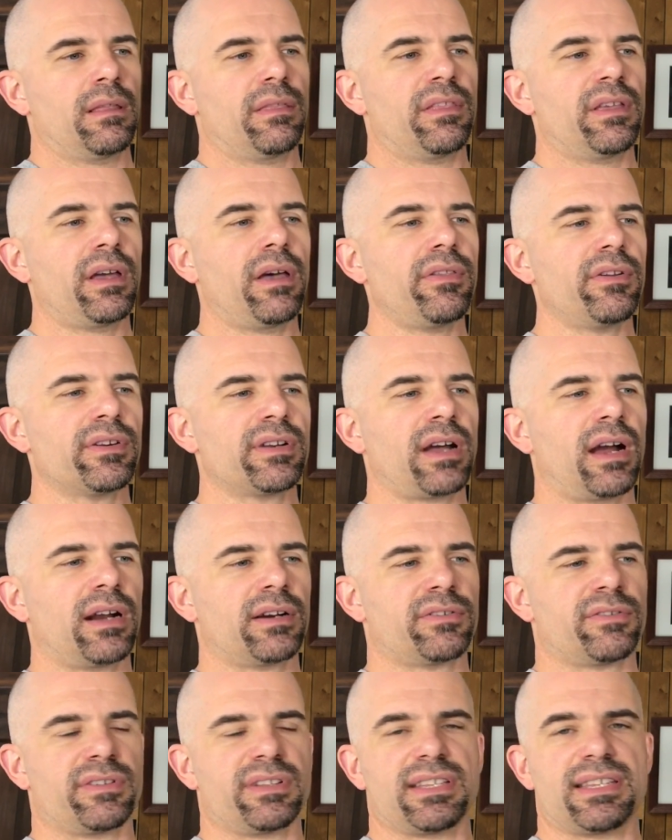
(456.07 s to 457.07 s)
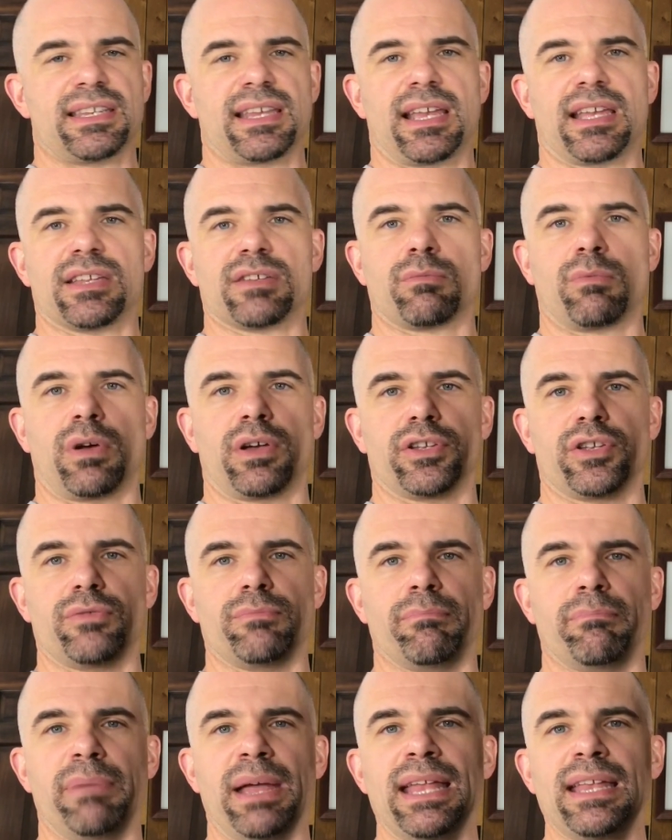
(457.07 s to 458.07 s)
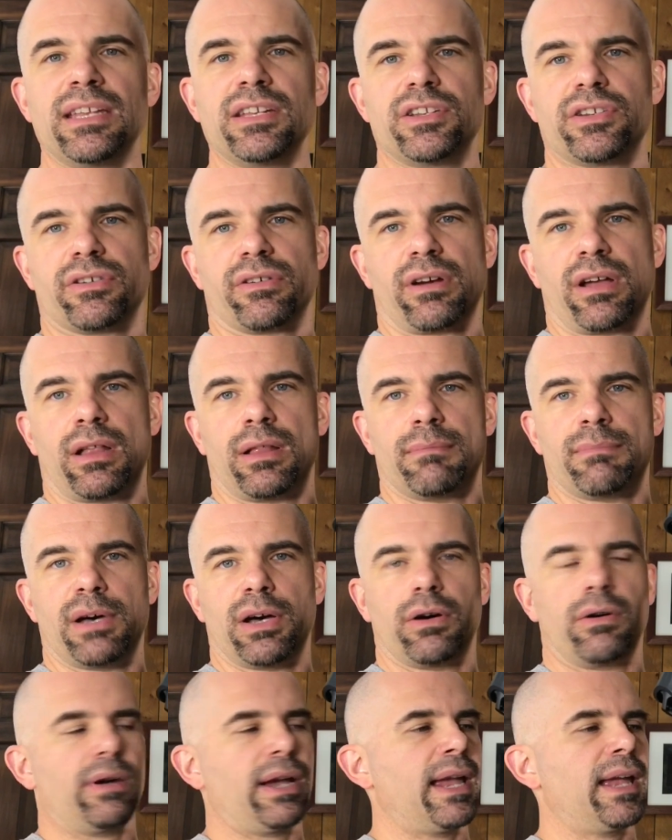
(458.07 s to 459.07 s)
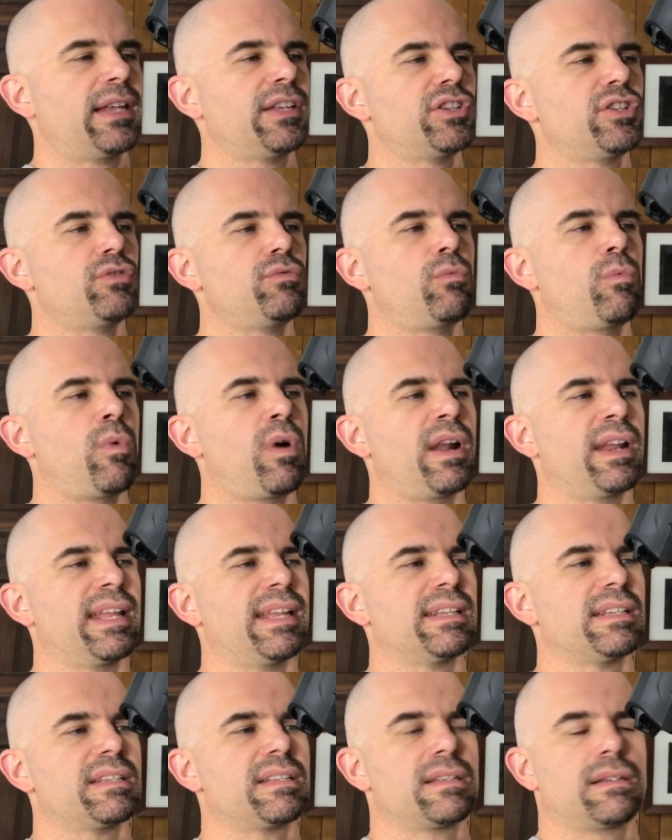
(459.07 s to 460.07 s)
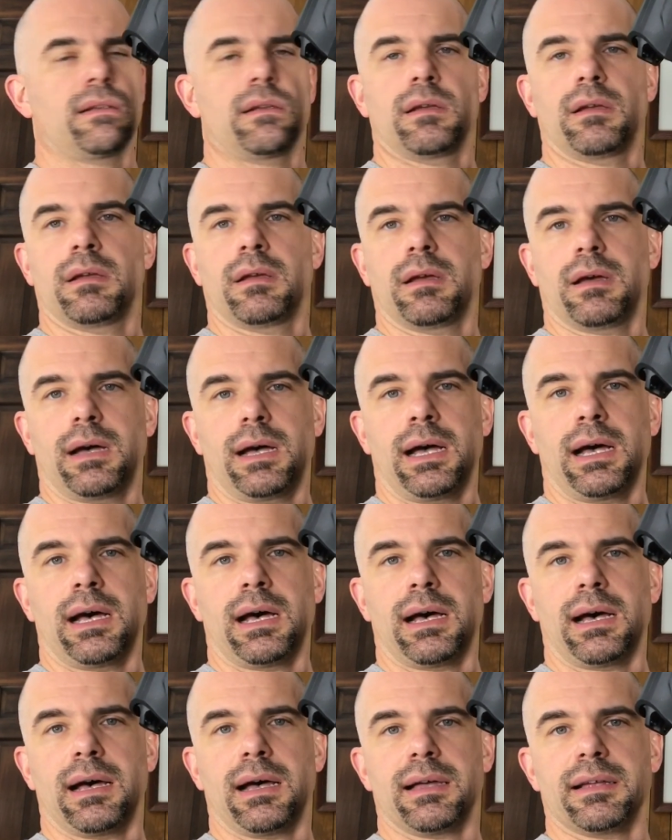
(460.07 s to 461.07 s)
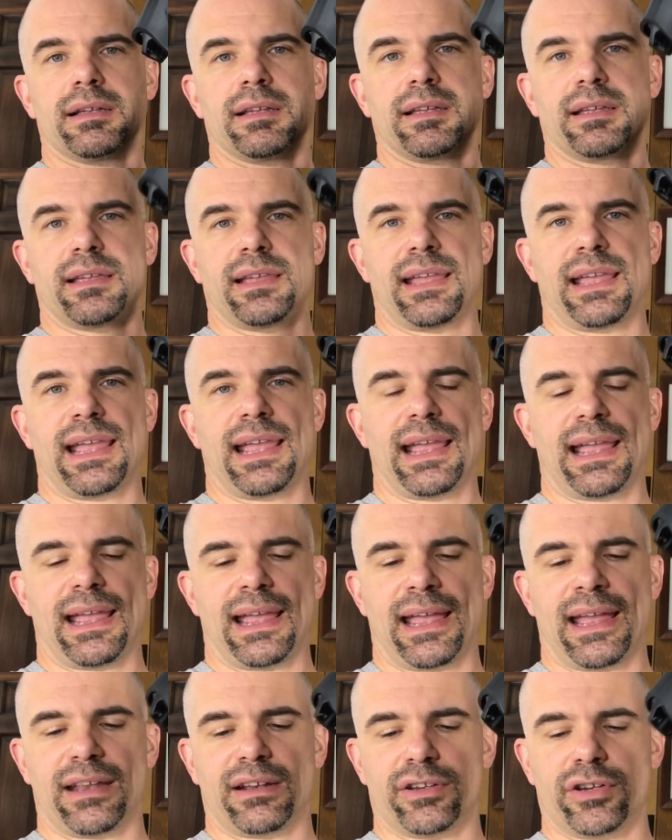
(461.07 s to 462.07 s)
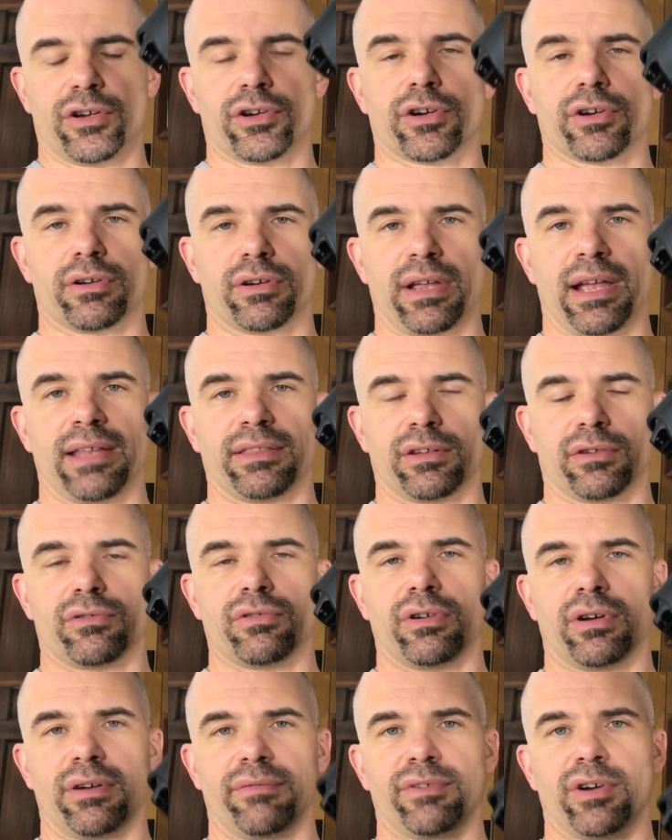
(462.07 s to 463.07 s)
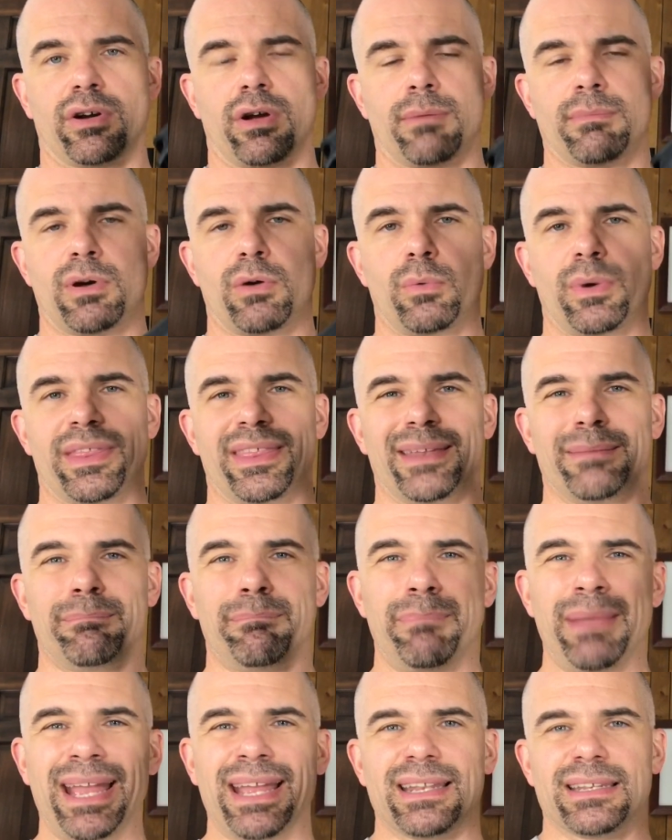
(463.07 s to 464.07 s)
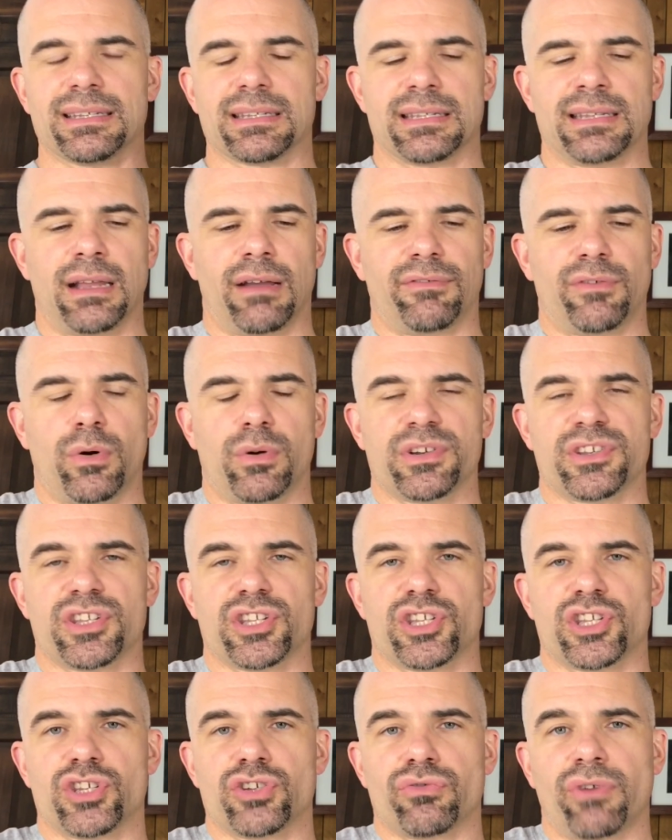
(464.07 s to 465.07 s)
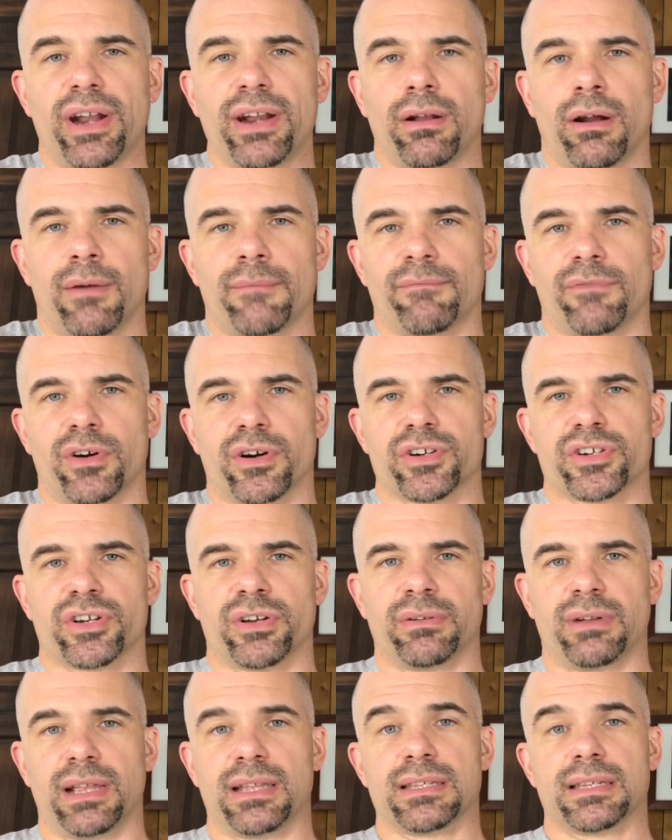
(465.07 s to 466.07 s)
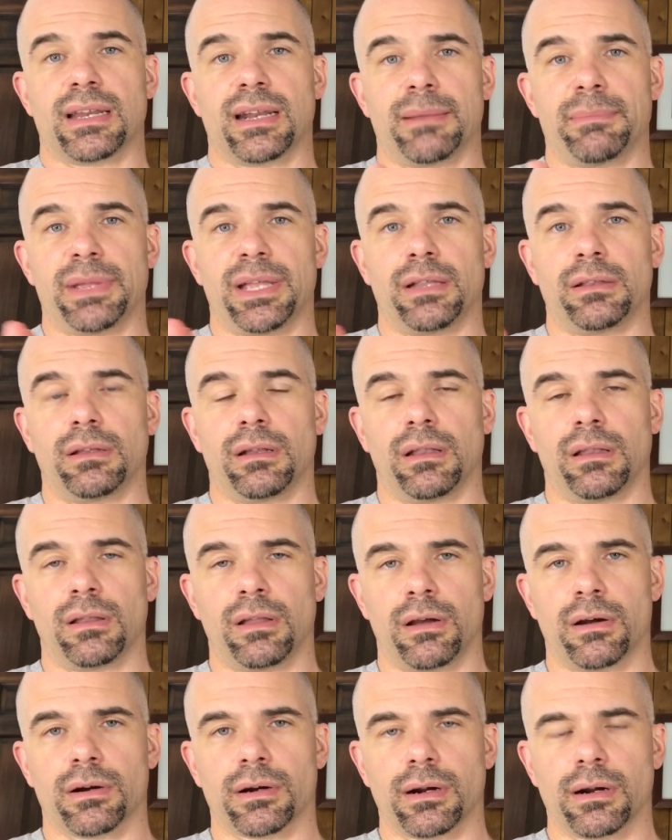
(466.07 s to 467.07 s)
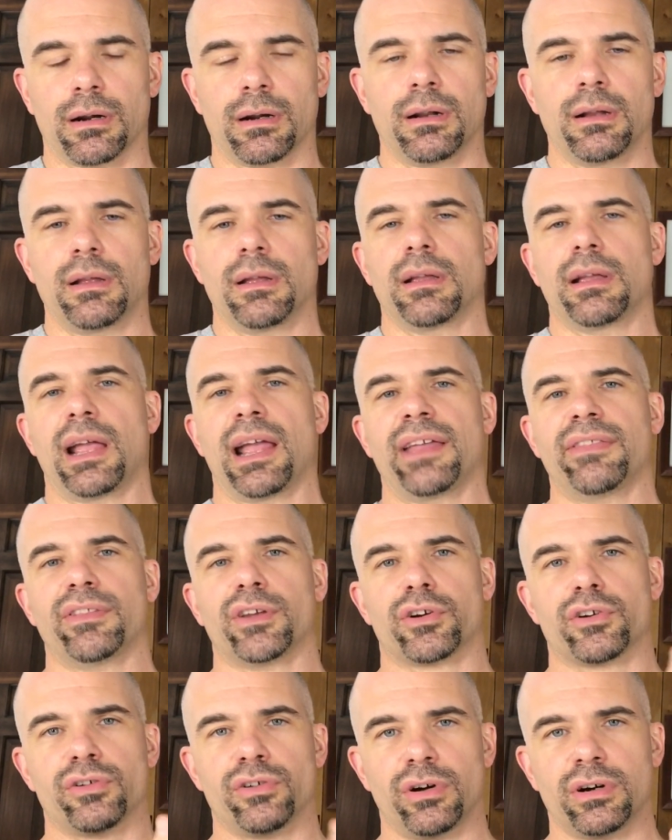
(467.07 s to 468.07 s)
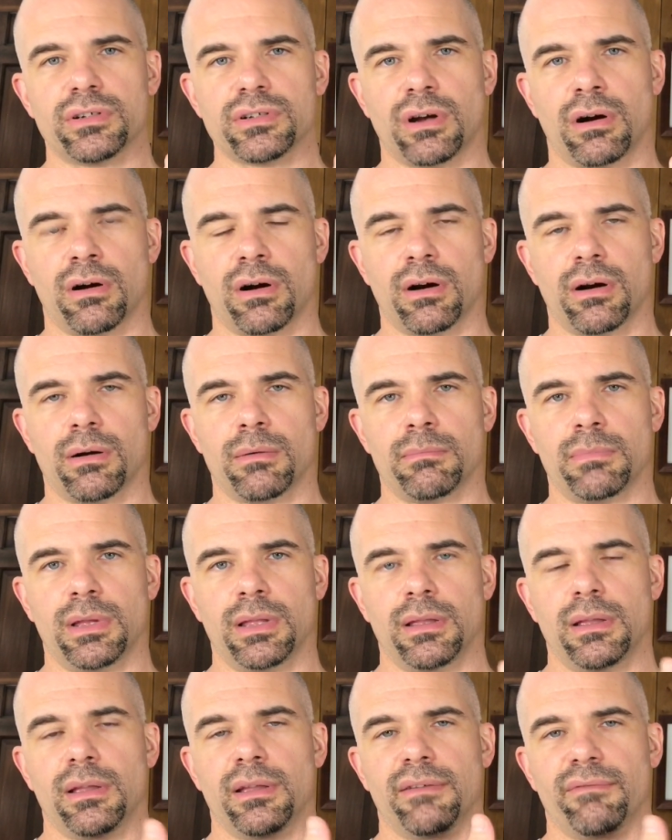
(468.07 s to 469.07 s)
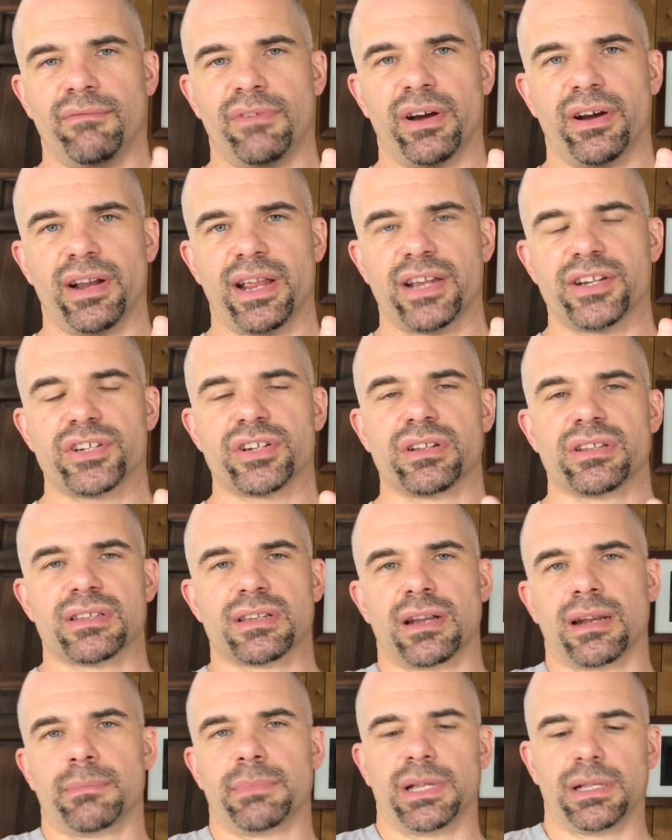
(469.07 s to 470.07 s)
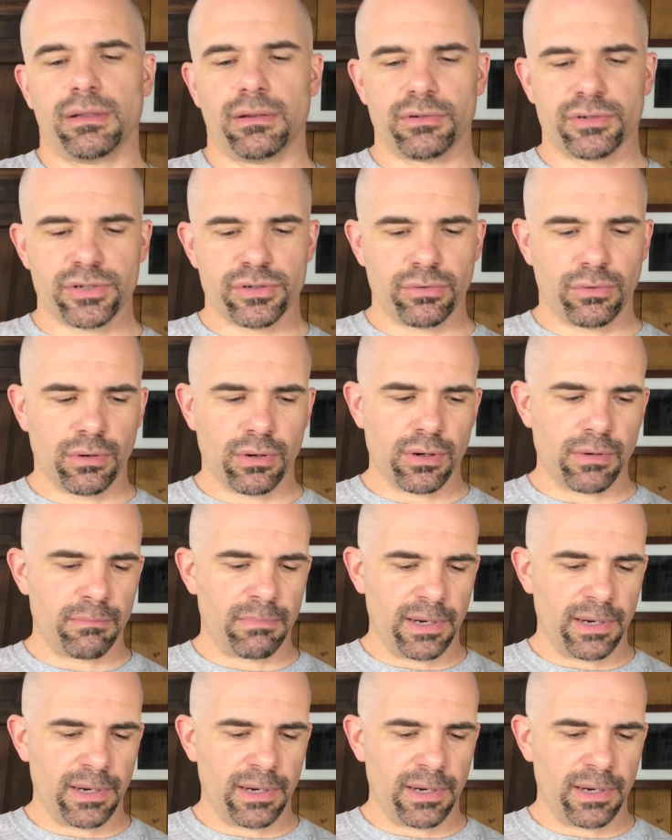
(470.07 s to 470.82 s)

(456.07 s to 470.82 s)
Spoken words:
The other doctrine says, well, you bend your elbow and you want it at the crook of your elbow with it bent. Now, of course, the straight arm version is going to be a little longer, and the crooked arm variation is going to be a little shorter.